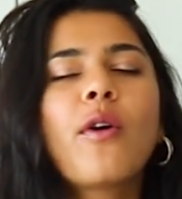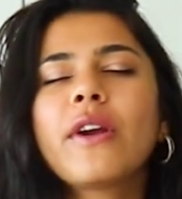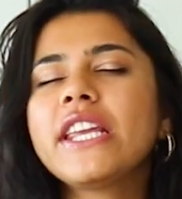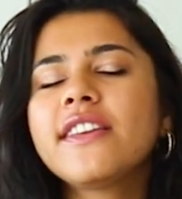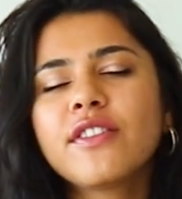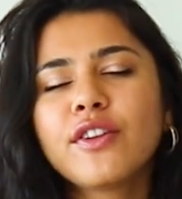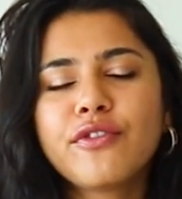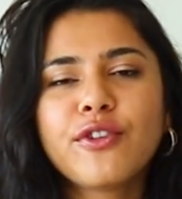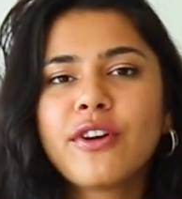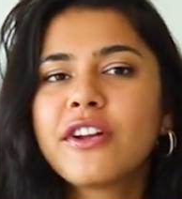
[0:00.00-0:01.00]
or even
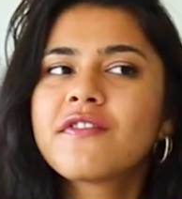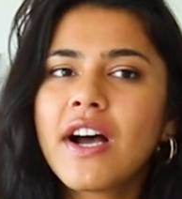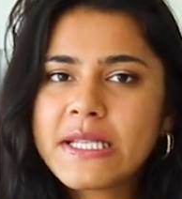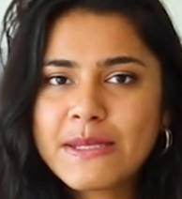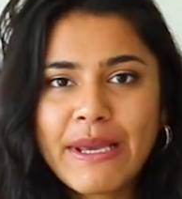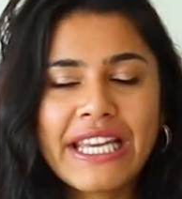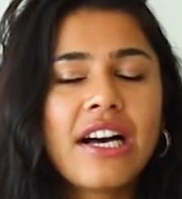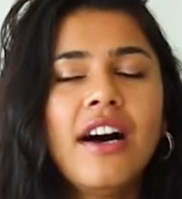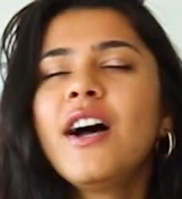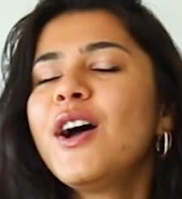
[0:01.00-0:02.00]
if you're an advanced
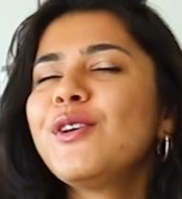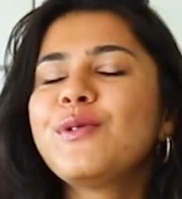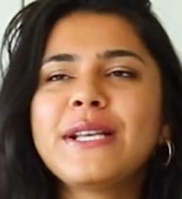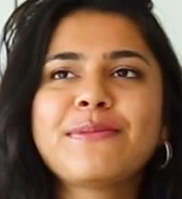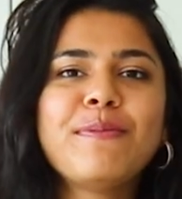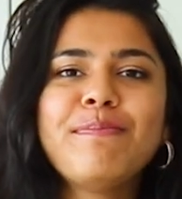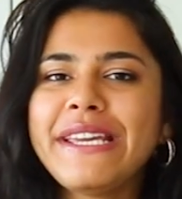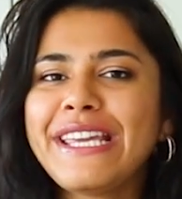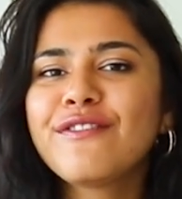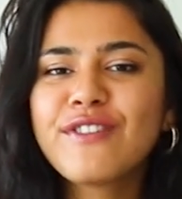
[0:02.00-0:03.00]
baker who has been
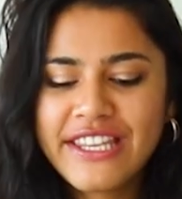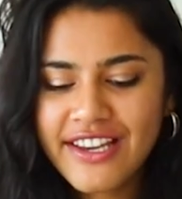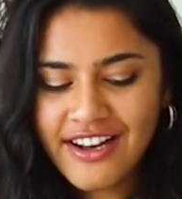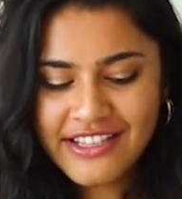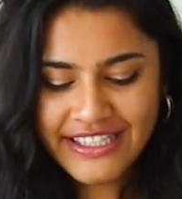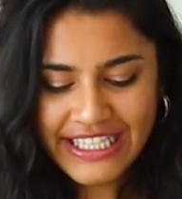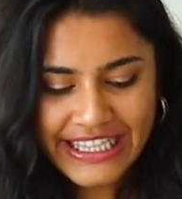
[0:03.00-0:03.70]
baking for years.